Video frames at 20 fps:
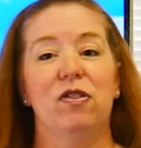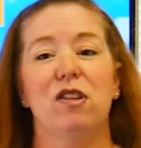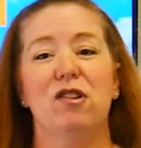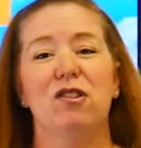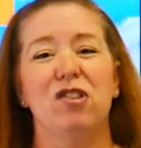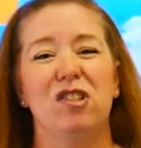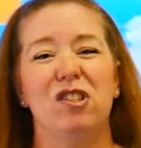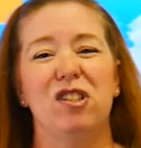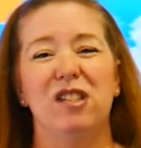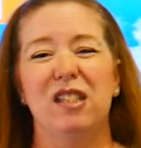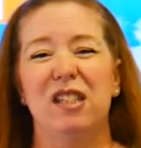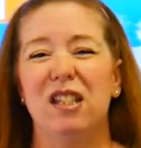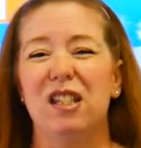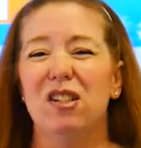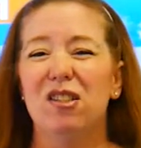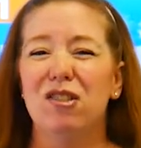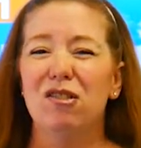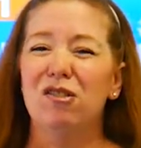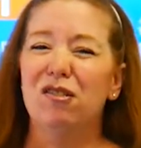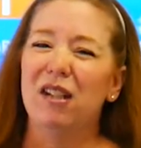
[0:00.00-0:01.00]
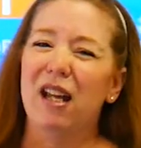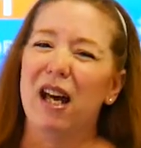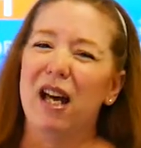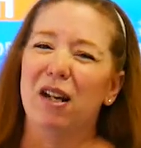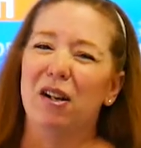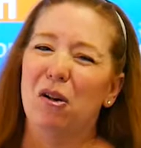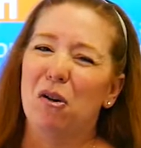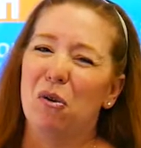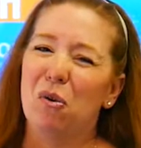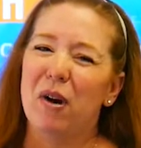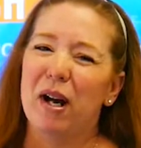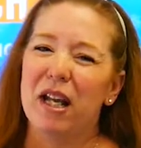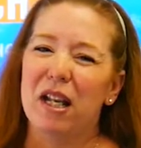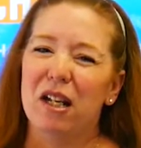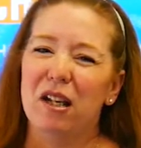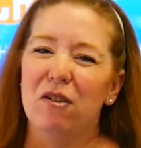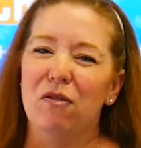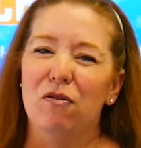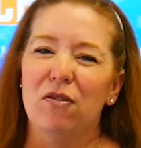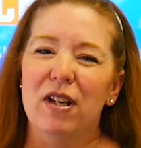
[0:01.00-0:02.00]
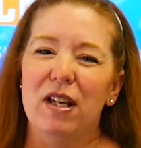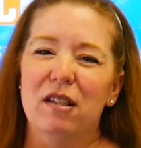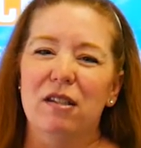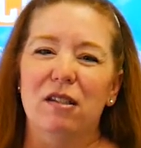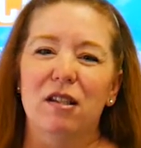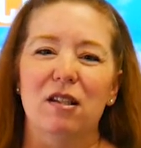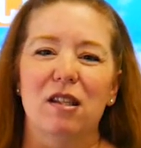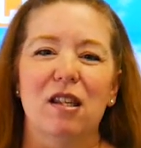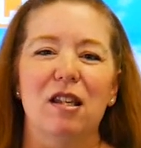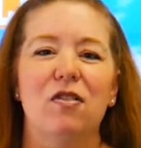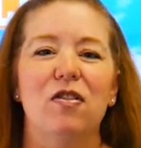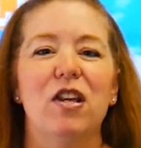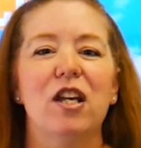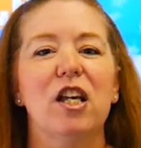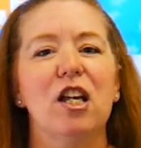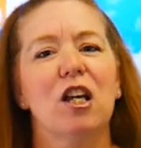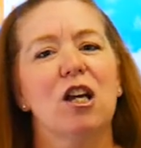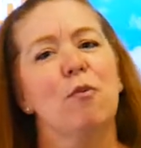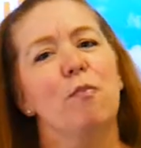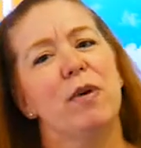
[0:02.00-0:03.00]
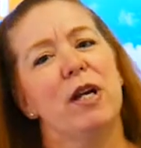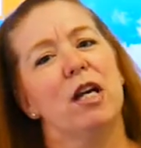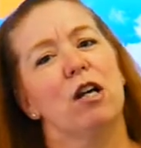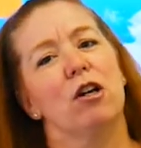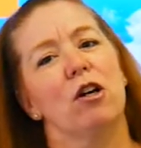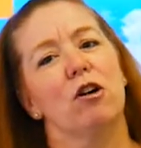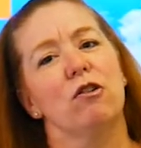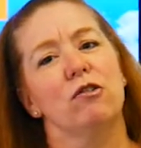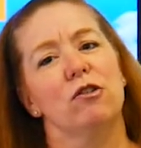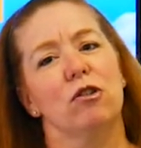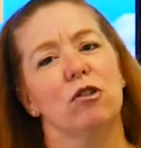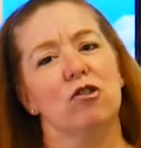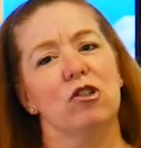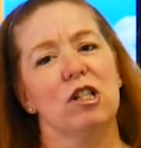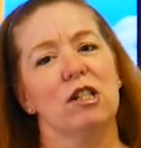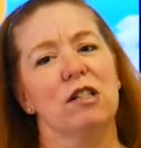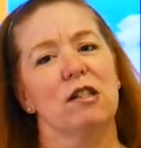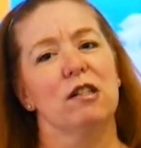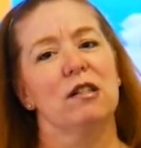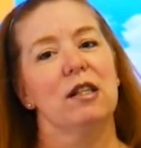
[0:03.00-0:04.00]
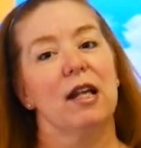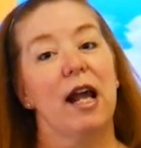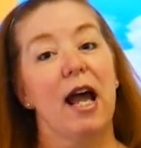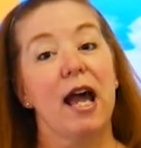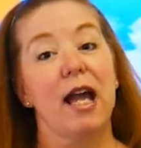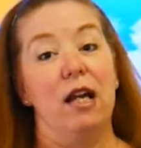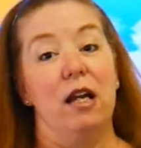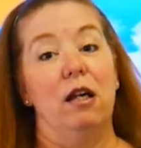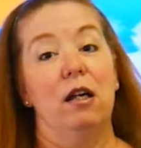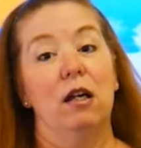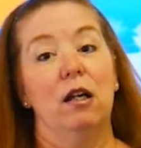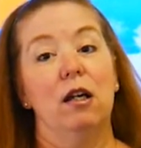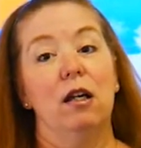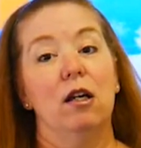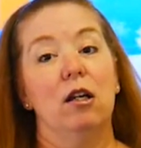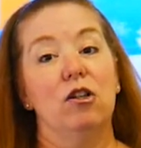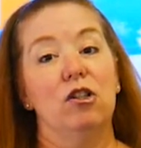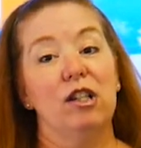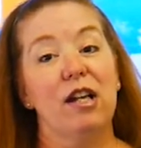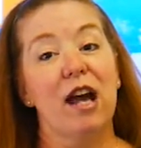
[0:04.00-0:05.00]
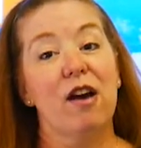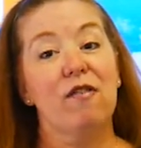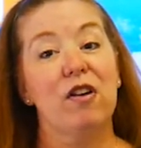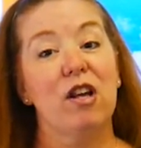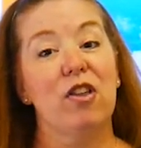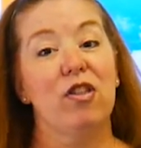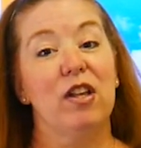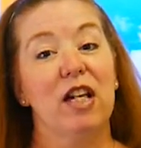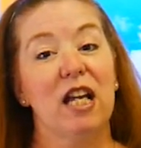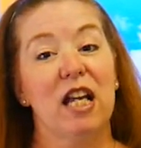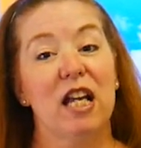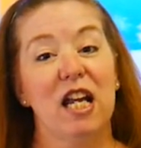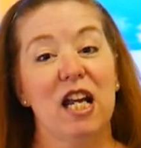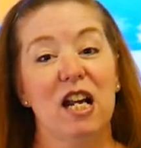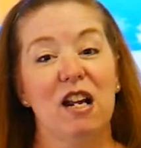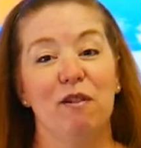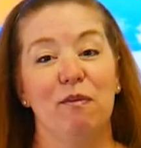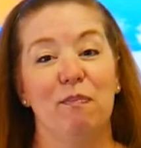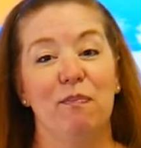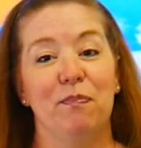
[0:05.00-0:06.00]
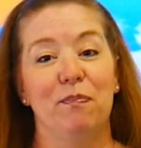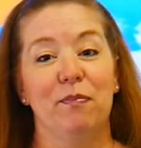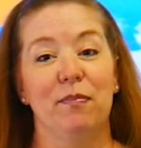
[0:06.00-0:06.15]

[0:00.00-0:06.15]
They're still not quite convinced because they think it can be a ghost. So Jesus said, "Hey, do you have anything to eat?"